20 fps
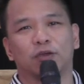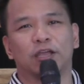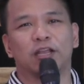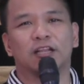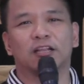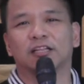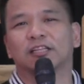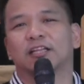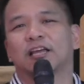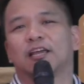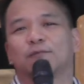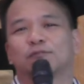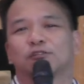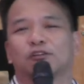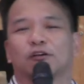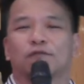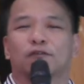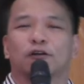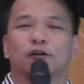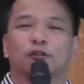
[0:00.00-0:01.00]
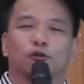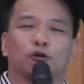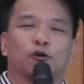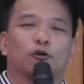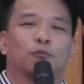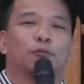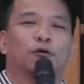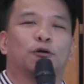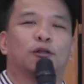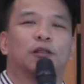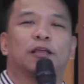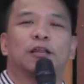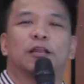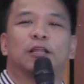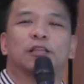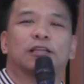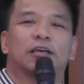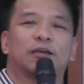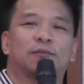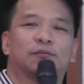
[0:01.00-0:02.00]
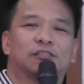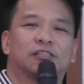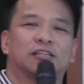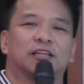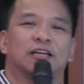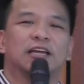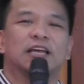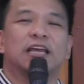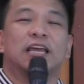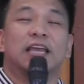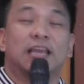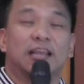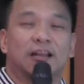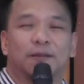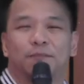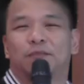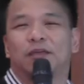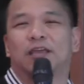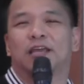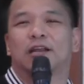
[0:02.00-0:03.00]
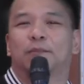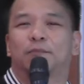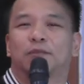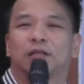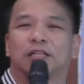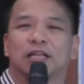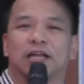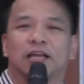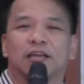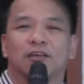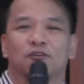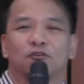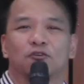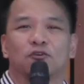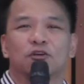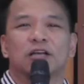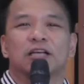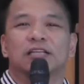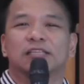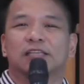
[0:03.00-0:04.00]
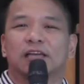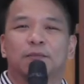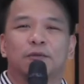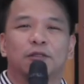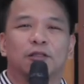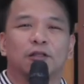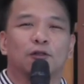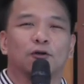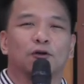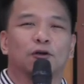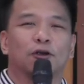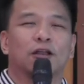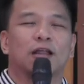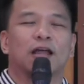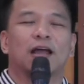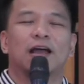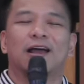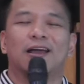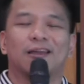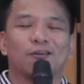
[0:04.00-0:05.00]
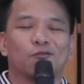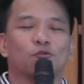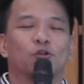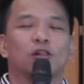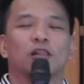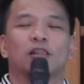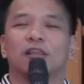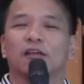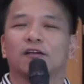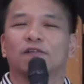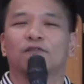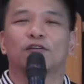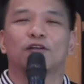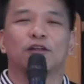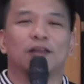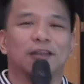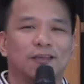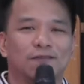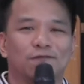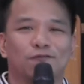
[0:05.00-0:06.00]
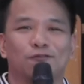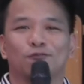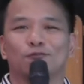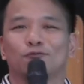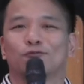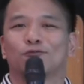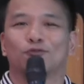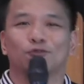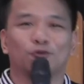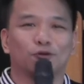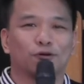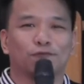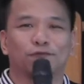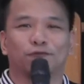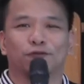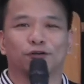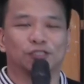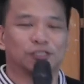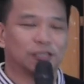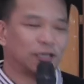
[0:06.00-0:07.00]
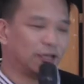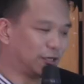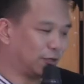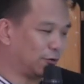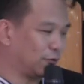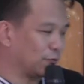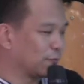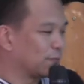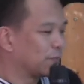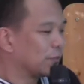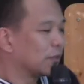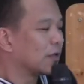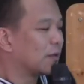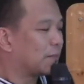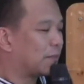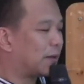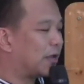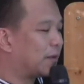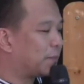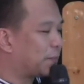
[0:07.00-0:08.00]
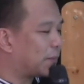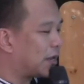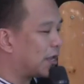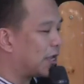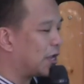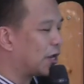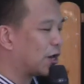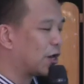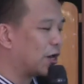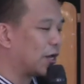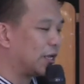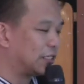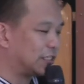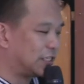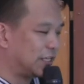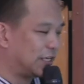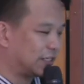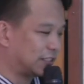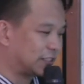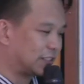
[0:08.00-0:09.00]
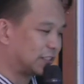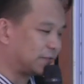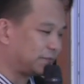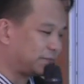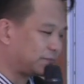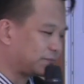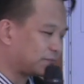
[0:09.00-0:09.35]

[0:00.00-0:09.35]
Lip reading: In the times of our trouble and in times na hirap na tayo, sabi ng Lord, I will never leave you nor forsake you. My prayer is this,